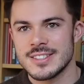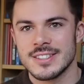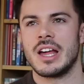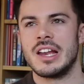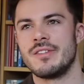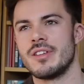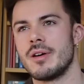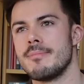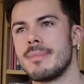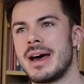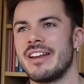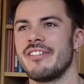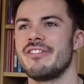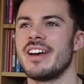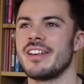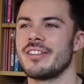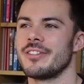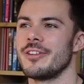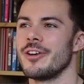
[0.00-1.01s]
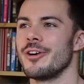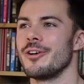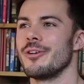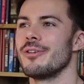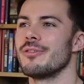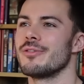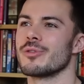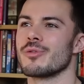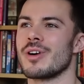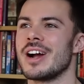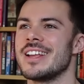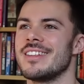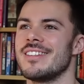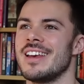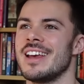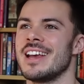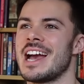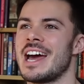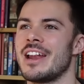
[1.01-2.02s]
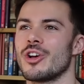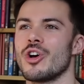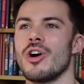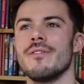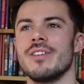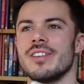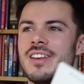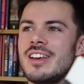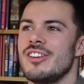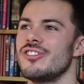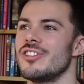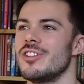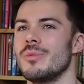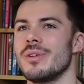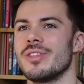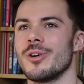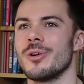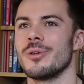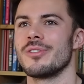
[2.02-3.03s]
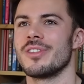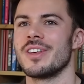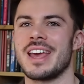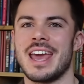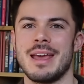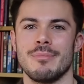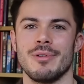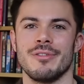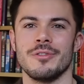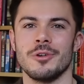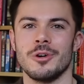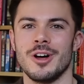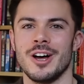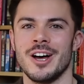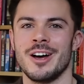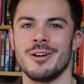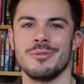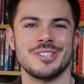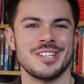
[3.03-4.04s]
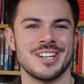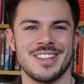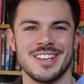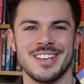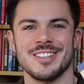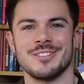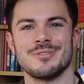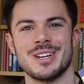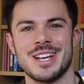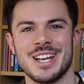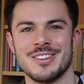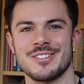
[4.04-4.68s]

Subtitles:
kind of a manifesto for writing and a conversation with those that came before her, which I think is really